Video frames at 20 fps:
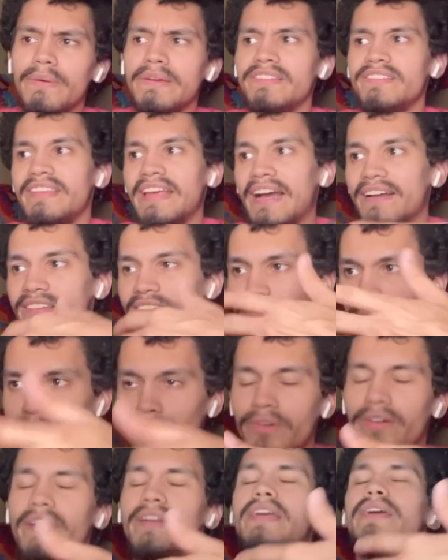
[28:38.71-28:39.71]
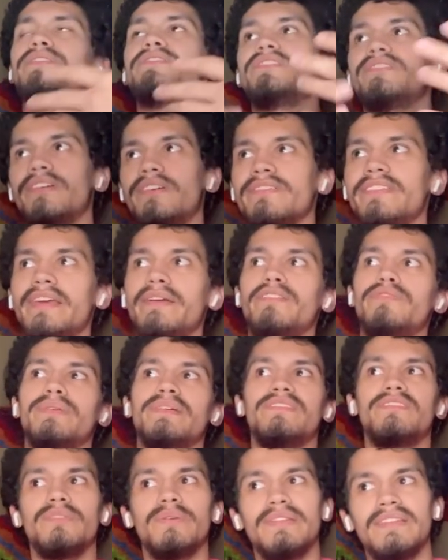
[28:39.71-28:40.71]
He stacked his blue card damage, his ult damage when
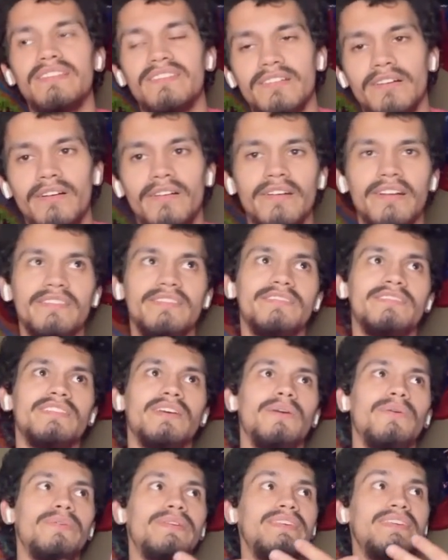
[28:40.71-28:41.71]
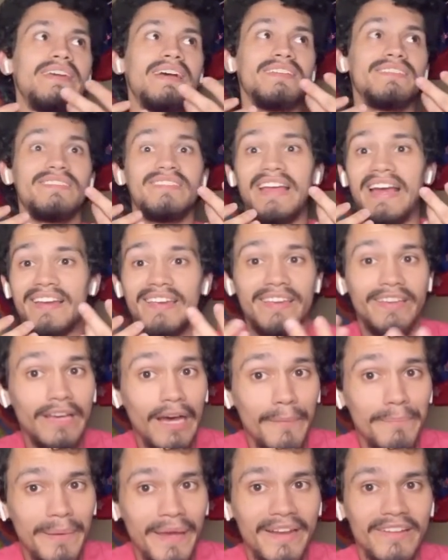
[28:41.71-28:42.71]
he's doing these cards, so he has stacking
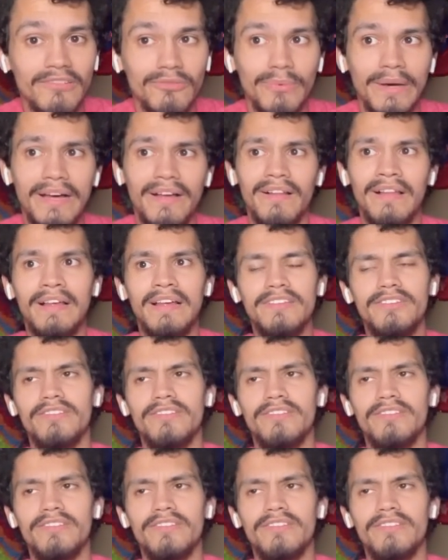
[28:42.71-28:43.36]
Cup Pen as well.